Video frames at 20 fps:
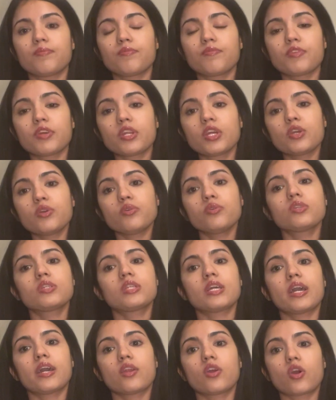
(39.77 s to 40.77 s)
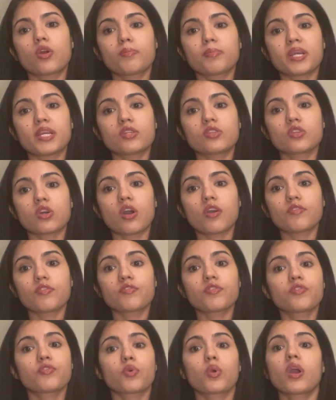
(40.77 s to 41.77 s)
videos that are based off of
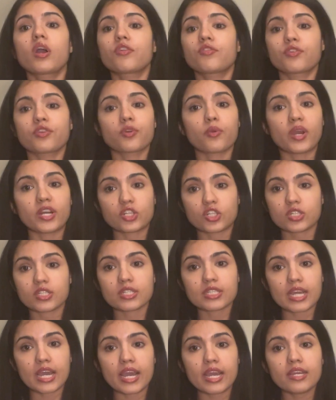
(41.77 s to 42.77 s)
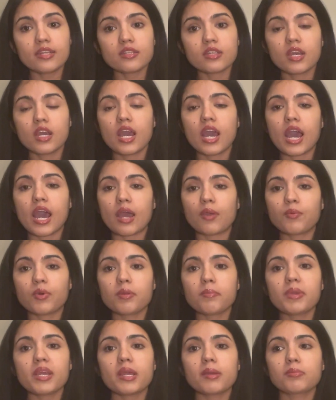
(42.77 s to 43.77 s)
the 400 questions guide. I want
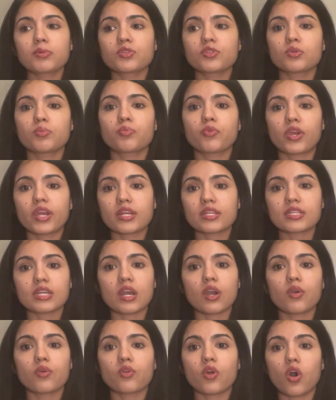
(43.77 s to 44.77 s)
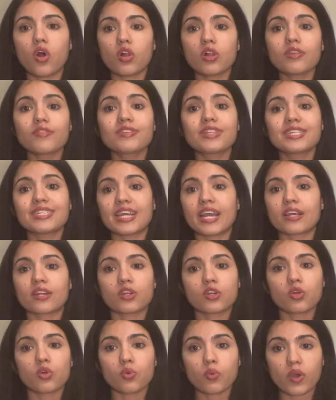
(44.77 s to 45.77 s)
to be able to break down all of the
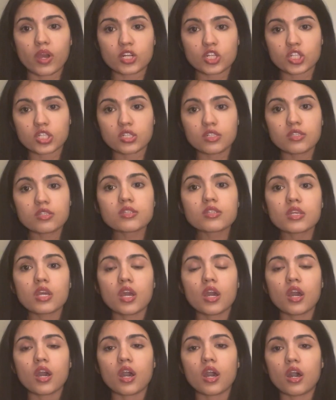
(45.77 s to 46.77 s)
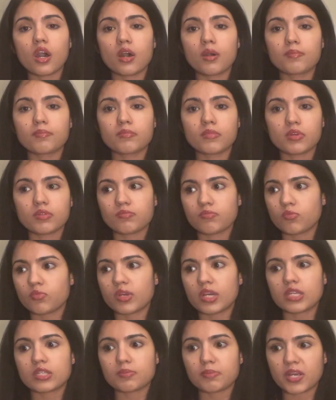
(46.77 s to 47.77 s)
technical questions,
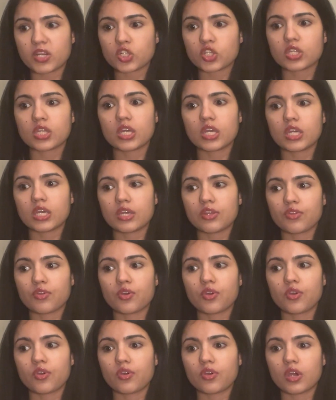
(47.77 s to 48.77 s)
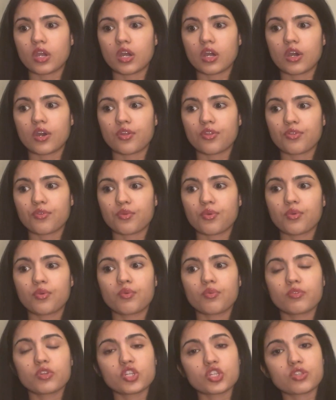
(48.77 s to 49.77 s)
especially either
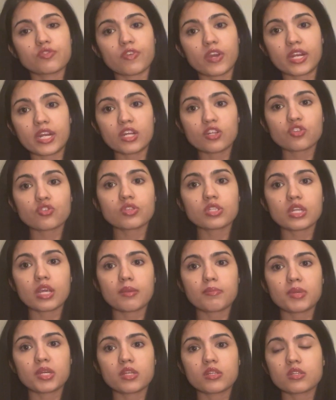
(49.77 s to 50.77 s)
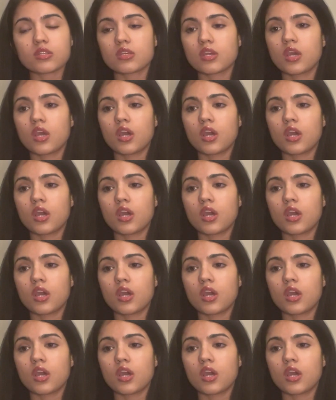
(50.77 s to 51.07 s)
through just financial statements,